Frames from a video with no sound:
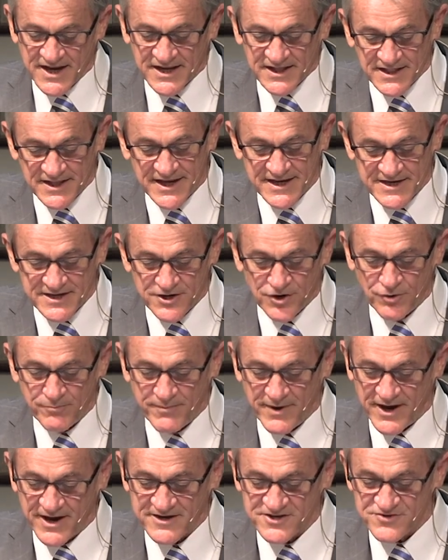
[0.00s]
Let no
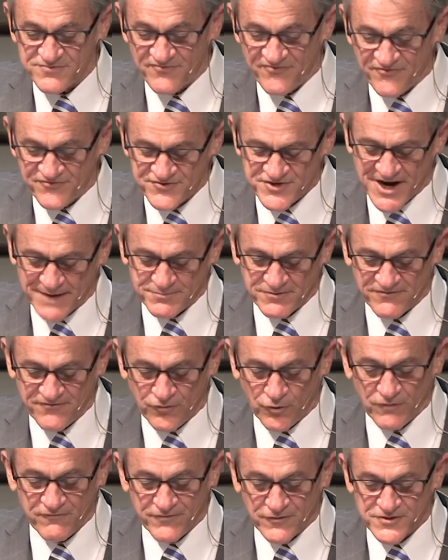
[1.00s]
man, chapter
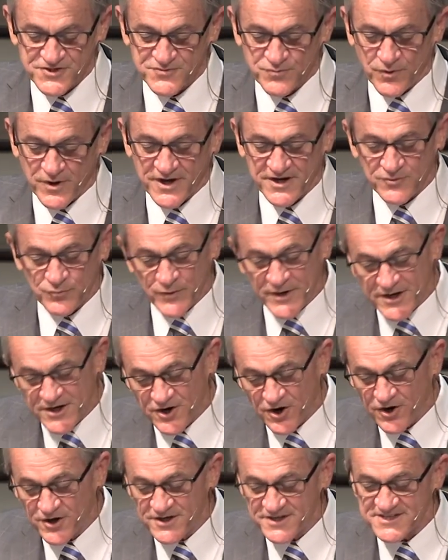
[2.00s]
4, verse 1,
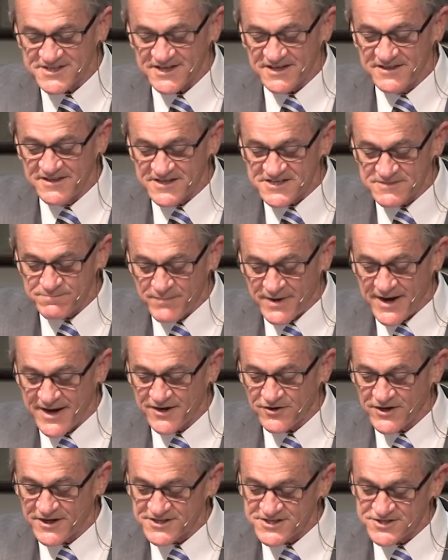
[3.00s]
regard us in this
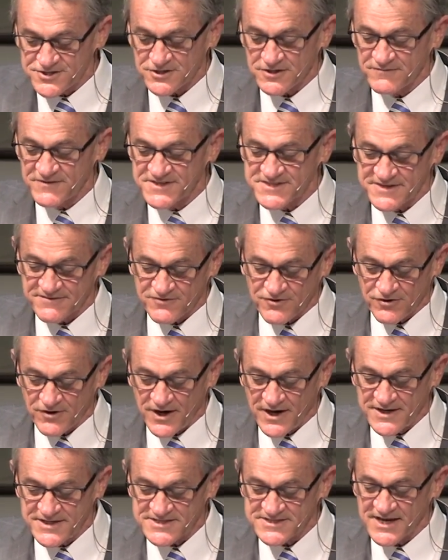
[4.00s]
manner as servants of
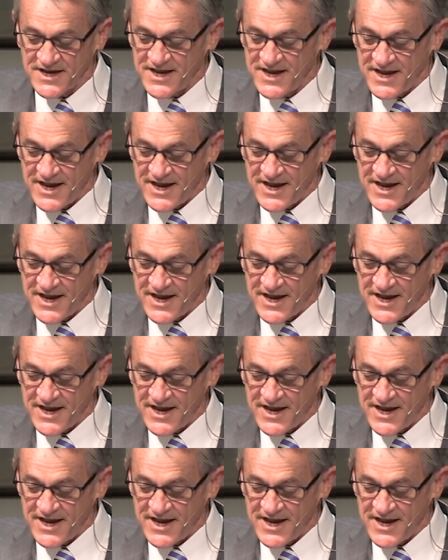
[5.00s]
Christ